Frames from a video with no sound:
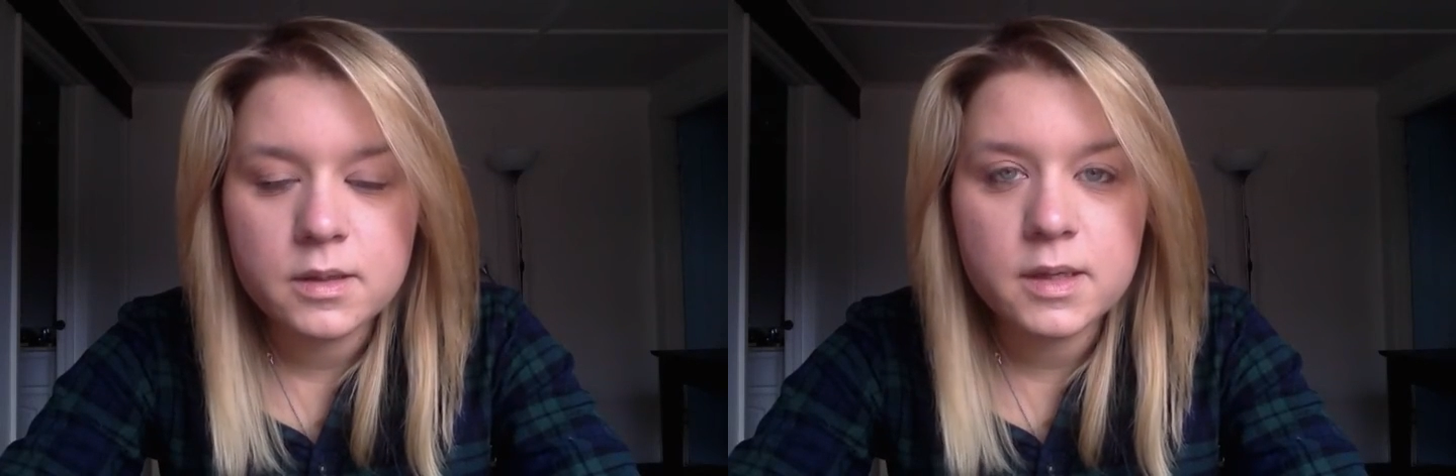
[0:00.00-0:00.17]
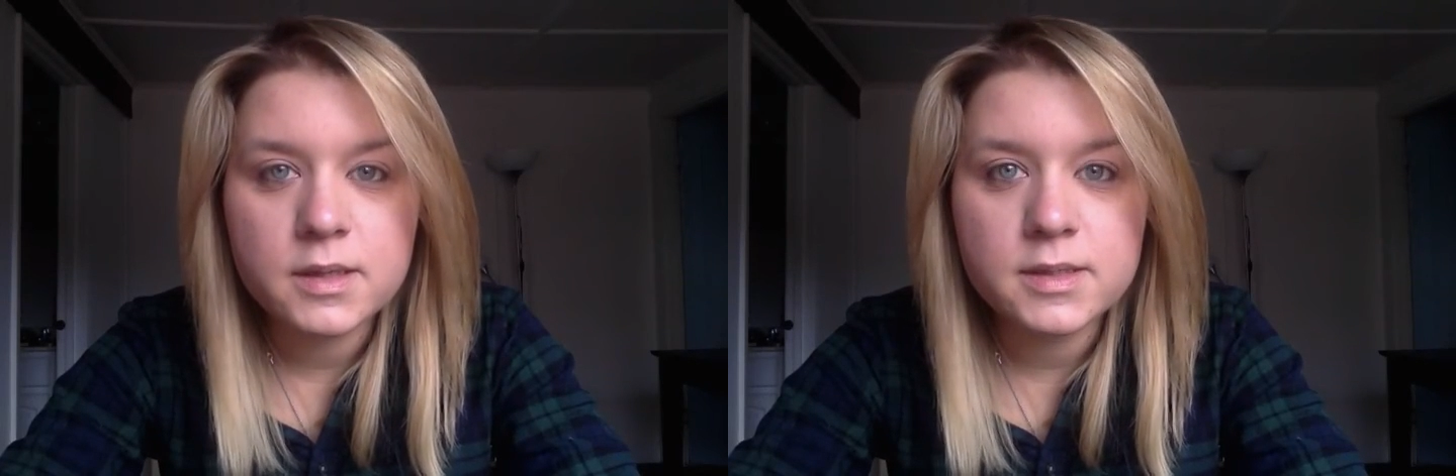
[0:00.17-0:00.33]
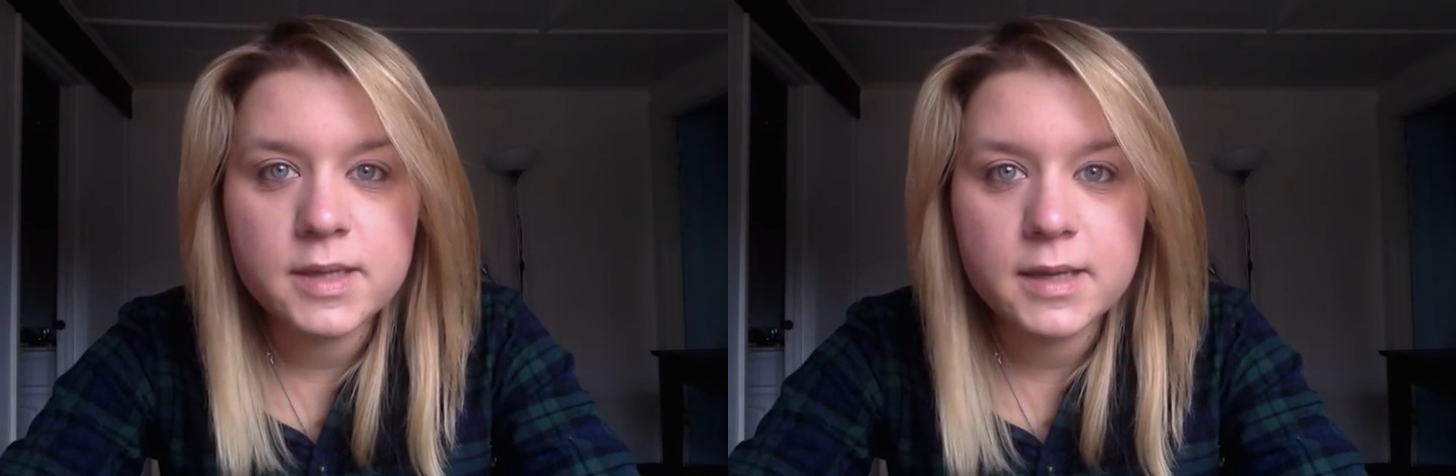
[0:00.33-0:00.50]

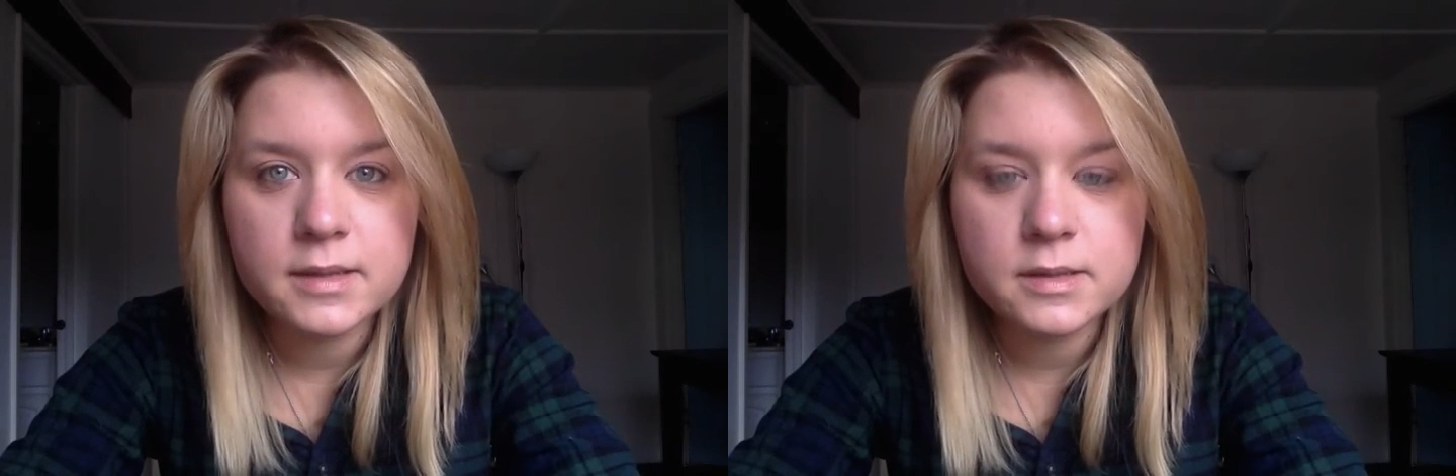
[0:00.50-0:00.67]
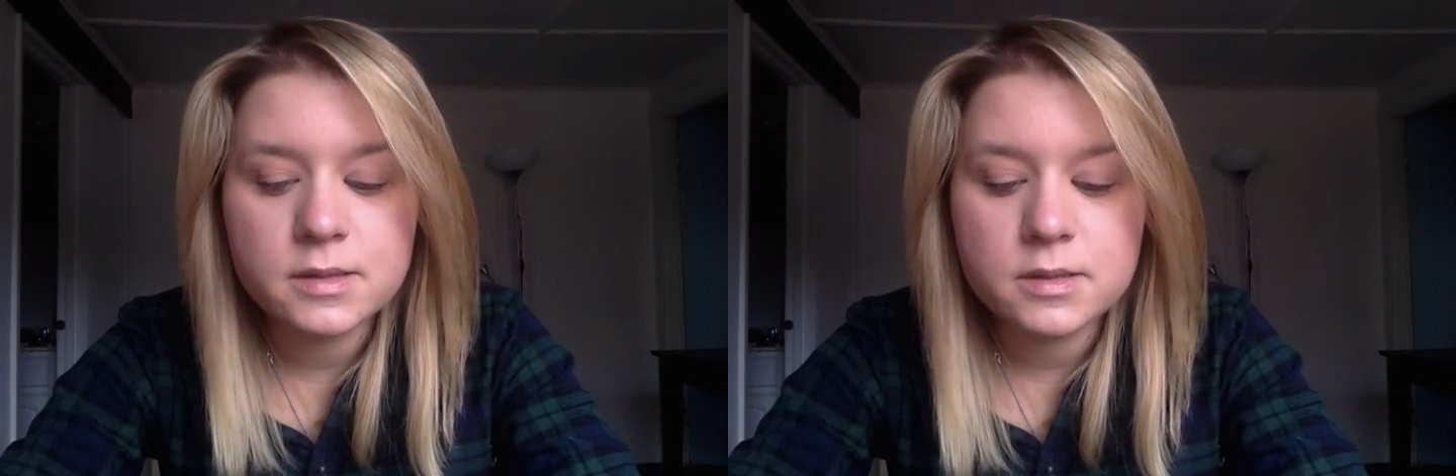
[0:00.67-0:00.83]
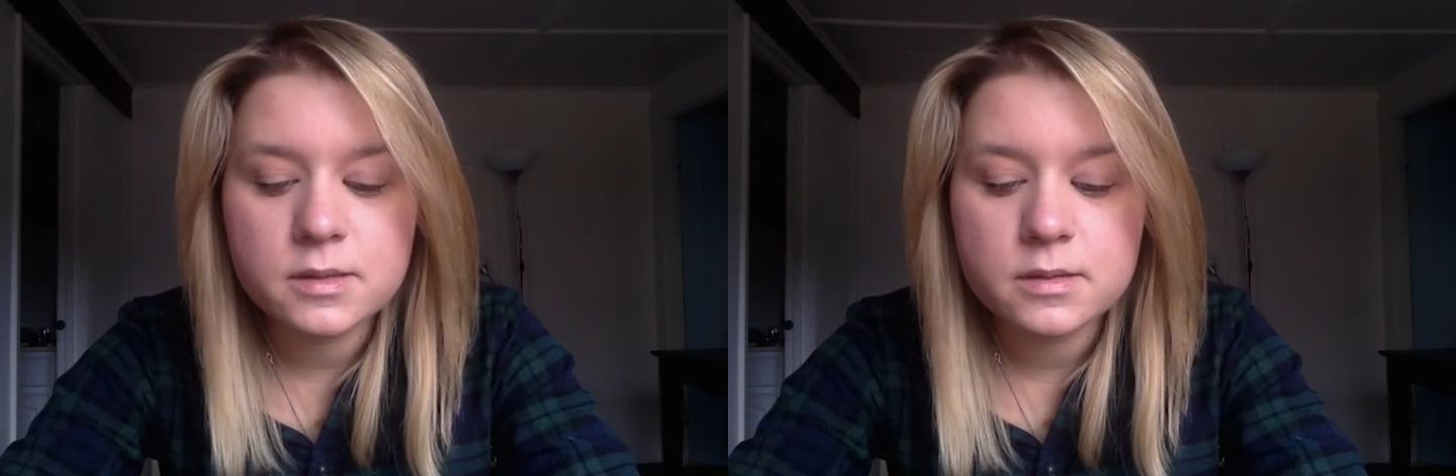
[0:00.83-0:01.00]

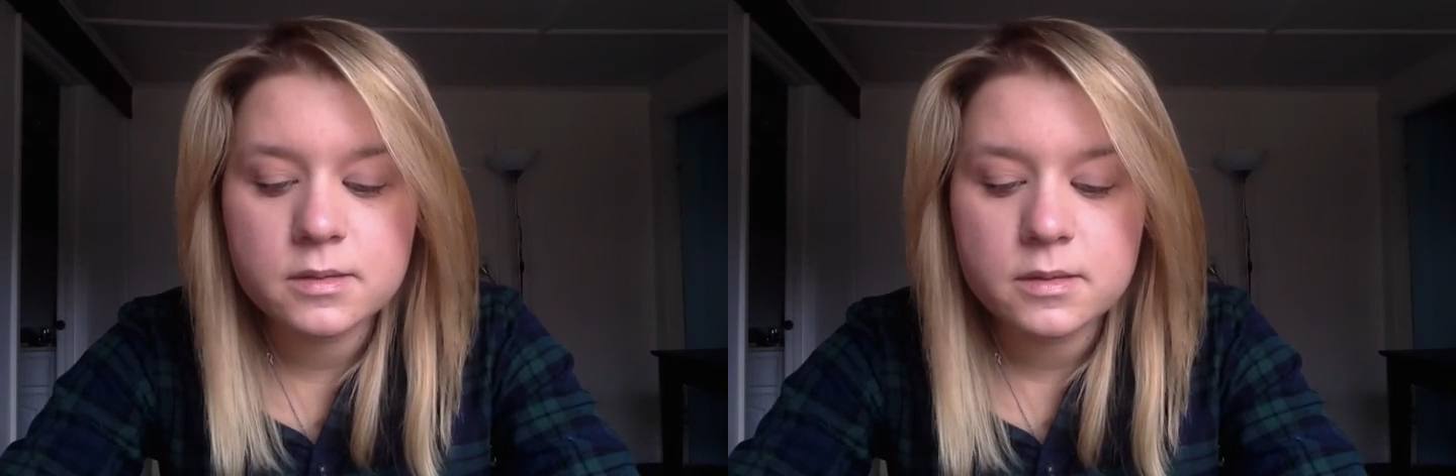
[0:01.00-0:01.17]
condense,